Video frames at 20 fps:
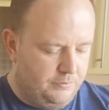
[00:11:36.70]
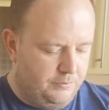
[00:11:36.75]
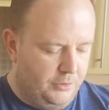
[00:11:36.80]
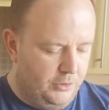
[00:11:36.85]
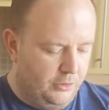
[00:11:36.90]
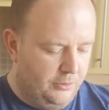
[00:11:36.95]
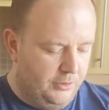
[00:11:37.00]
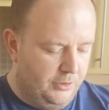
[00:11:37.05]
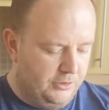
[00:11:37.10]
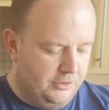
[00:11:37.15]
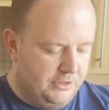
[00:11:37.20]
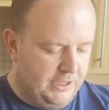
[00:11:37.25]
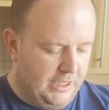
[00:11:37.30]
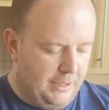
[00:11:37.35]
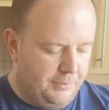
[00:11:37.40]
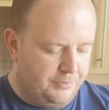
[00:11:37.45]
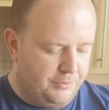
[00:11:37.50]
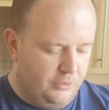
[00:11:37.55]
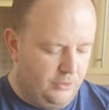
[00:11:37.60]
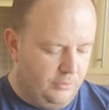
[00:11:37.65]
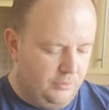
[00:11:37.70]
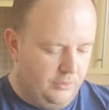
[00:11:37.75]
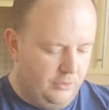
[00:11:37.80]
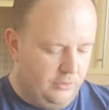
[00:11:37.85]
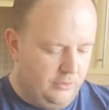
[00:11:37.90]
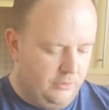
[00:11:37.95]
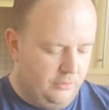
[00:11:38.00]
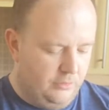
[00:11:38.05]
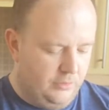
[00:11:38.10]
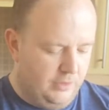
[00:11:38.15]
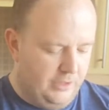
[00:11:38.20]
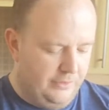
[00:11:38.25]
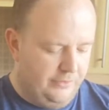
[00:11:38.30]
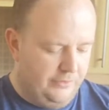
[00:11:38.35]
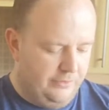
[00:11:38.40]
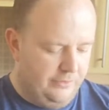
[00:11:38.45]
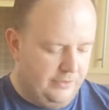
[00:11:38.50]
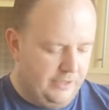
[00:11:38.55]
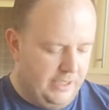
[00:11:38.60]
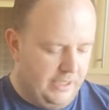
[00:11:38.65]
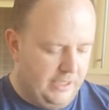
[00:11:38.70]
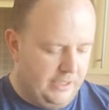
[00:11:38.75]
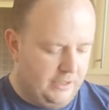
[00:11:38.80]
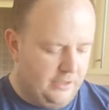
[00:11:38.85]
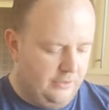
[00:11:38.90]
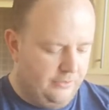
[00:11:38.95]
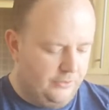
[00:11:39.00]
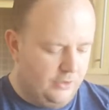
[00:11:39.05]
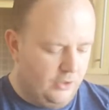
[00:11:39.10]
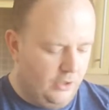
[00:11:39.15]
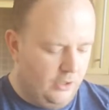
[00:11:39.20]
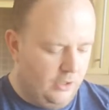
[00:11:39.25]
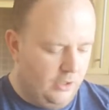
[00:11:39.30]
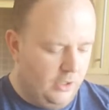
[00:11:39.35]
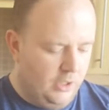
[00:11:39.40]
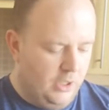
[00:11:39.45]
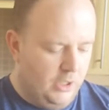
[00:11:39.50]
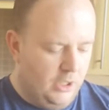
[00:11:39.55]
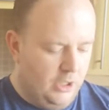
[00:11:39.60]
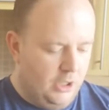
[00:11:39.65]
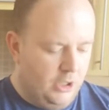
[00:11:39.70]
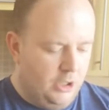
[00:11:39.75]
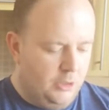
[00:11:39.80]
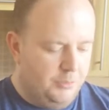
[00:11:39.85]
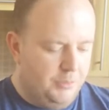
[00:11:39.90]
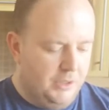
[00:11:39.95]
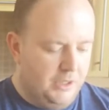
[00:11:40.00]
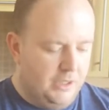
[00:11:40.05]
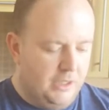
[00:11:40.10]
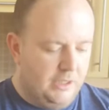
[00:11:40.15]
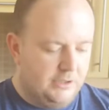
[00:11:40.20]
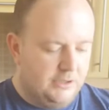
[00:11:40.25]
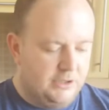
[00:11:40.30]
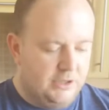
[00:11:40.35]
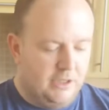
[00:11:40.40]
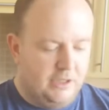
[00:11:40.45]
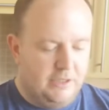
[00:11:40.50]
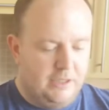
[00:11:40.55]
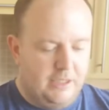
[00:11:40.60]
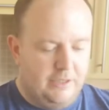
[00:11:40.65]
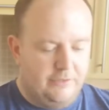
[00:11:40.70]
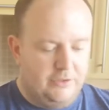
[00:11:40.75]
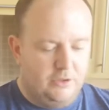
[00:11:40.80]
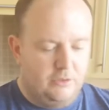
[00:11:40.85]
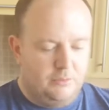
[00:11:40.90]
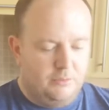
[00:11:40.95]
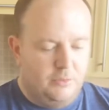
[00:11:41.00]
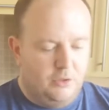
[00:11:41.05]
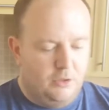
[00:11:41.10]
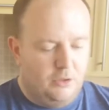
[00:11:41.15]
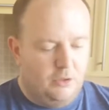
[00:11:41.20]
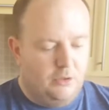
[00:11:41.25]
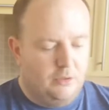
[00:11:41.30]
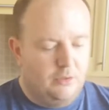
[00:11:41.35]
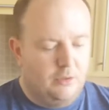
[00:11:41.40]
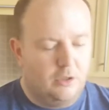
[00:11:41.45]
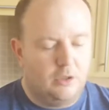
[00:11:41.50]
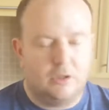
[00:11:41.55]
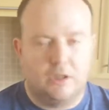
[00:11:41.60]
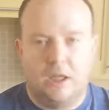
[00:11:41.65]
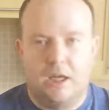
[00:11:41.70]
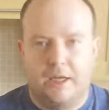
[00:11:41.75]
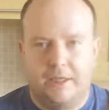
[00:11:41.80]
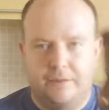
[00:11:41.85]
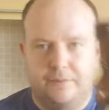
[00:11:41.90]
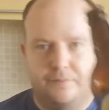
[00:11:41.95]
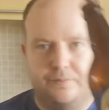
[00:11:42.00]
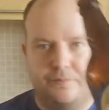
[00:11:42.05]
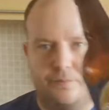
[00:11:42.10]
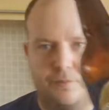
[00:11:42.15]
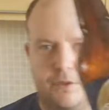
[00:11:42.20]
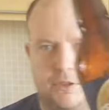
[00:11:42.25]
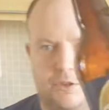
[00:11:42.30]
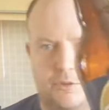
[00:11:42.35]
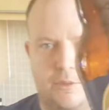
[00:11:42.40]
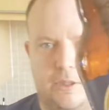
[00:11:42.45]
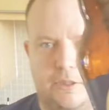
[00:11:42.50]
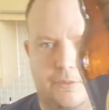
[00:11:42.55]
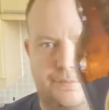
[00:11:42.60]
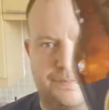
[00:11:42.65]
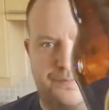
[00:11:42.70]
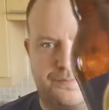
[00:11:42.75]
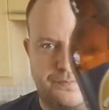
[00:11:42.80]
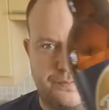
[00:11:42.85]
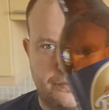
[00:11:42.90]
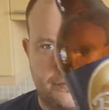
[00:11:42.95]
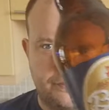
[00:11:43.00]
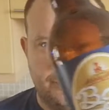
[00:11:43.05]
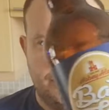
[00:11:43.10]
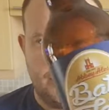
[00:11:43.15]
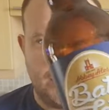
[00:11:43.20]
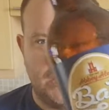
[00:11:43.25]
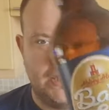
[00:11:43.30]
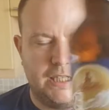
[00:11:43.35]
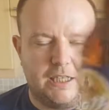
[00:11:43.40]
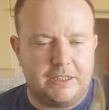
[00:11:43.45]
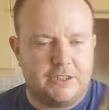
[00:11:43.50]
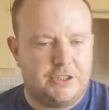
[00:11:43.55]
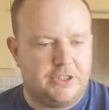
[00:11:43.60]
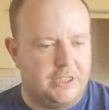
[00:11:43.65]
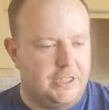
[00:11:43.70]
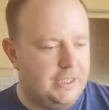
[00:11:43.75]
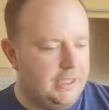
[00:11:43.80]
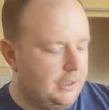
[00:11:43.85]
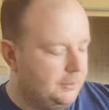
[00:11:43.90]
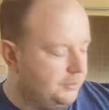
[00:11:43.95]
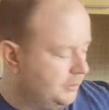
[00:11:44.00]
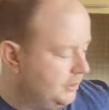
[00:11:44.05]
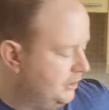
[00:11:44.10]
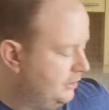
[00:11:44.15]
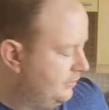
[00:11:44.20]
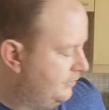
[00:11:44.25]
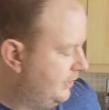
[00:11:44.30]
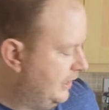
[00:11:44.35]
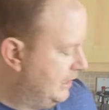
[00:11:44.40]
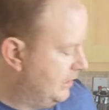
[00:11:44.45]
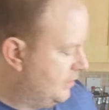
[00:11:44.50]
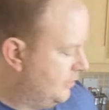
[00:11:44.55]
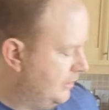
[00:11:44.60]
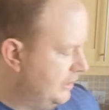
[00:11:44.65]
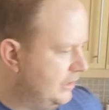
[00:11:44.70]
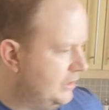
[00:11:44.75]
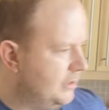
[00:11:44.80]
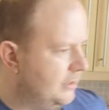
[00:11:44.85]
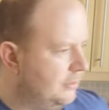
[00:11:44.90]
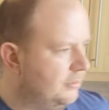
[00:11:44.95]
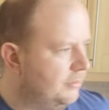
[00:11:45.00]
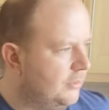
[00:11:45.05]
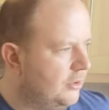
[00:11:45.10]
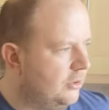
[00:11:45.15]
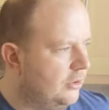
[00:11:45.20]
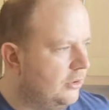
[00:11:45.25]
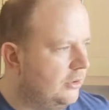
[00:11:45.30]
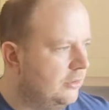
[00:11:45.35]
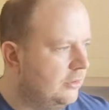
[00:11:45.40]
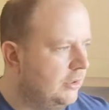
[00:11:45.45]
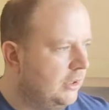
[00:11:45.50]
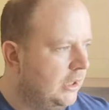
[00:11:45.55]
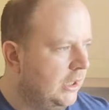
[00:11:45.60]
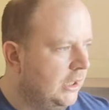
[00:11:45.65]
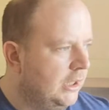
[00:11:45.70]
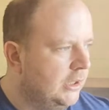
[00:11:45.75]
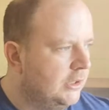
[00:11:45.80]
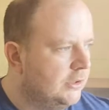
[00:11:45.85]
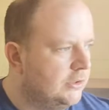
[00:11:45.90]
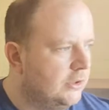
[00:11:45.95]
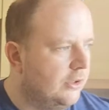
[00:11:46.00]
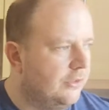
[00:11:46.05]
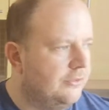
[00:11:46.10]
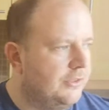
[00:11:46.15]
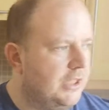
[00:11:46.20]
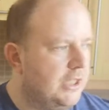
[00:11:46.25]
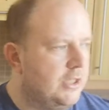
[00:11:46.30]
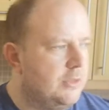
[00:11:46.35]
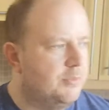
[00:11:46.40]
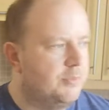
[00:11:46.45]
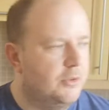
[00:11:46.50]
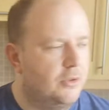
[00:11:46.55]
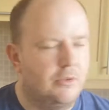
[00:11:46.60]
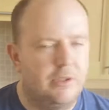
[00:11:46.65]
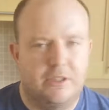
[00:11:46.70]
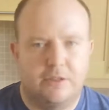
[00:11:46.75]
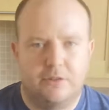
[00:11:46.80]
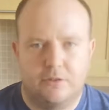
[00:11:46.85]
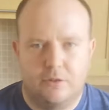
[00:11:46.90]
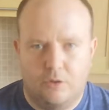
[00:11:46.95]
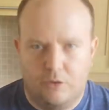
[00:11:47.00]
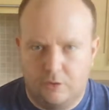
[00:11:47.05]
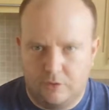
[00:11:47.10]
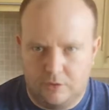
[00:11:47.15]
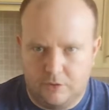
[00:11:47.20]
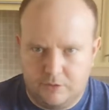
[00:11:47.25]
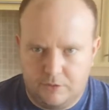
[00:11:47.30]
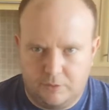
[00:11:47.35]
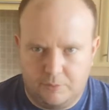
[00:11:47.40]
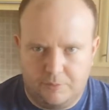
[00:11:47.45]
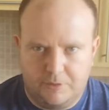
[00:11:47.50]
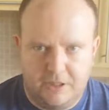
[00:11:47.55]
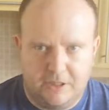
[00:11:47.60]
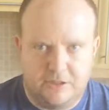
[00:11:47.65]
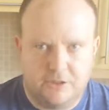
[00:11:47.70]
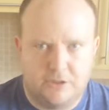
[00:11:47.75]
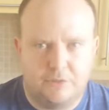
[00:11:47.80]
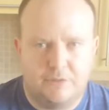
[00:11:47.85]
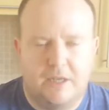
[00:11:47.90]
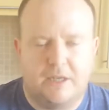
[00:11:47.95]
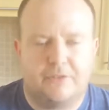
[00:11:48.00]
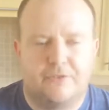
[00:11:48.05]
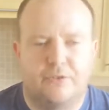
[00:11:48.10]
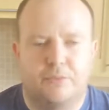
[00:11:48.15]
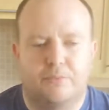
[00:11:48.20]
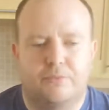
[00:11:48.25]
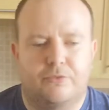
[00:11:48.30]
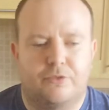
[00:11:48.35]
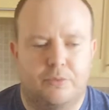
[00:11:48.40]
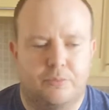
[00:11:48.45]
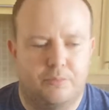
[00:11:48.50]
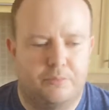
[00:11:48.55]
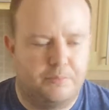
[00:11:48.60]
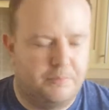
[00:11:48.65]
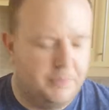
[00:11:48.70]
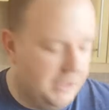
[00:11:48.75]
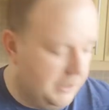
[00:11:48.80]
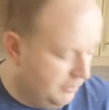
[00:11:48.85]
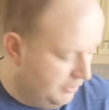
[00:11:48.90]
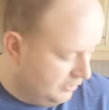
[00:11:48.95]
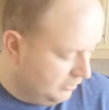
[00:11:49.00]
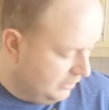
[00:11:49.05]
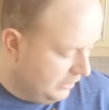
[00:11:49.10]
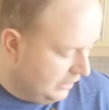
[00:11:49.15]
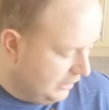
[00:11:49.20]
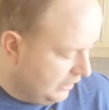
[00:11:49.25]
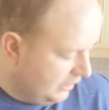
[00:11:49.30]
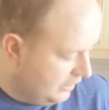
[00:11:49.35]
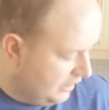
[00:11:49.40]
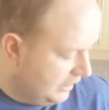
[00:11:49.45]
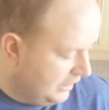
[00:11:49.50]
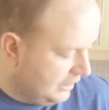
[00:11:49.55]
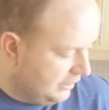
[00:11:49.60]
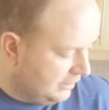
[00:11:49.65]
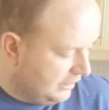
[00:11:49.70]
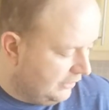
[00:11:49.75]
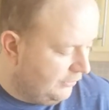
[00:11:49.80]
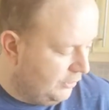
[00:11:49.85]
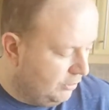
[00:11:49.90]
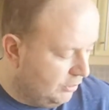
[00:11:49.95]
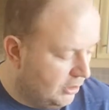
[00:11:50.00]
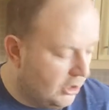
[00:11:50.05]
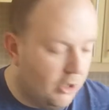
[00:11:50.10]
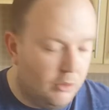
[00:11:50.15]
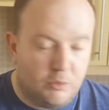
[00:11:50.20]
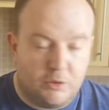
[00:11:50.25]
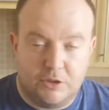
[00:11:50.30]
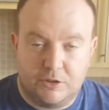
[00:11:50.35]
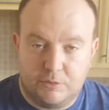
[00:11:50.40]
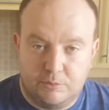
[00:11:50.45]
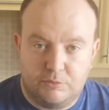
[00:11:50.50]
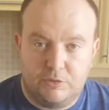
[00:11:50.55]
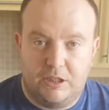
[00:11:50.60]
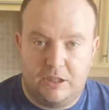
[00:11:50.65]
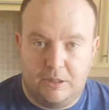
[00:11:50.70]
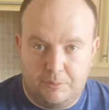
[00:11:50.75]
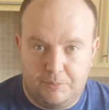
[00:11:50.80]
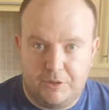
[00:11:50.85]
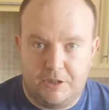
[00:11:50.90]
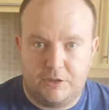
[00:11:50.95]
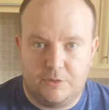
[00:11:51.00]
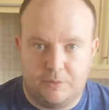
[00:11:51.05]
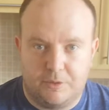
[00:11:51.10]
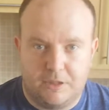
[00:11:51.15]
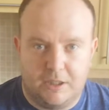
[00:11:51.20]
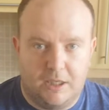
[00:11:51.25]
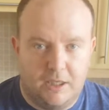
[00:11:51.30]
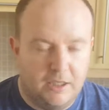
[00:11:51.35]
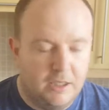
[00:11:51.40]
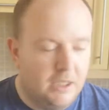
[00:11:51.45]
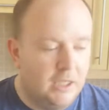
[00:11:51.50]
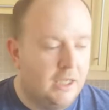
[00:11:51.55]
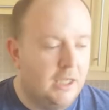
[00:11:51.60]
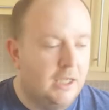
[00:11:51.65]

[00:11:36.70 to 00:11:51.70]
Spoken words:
pub or tap room or whatever the heck you've got. But I'll certainly have a look more online as well. Next year, I'm going to venture into more sort of niche breweries and order some things direct from people. And I think I'll give you a go because I'm really impressed with that.